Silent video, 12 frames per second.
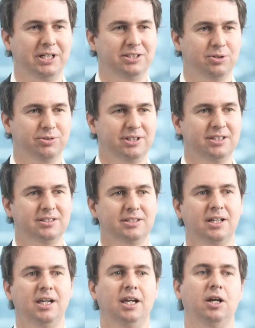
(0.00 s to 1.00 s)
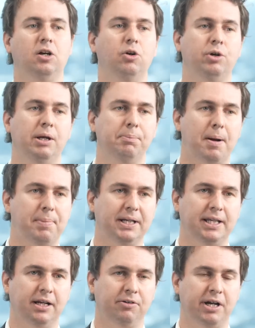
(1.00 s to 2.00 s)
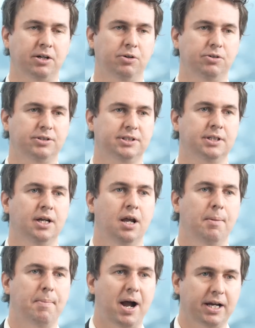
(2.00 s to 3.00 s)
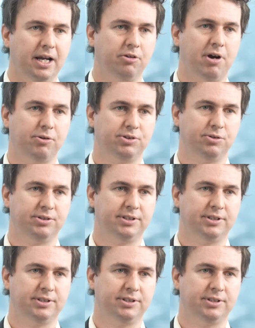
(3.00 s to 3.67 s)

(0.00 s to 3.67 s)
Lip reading: sources, including public data records, market crowdsourced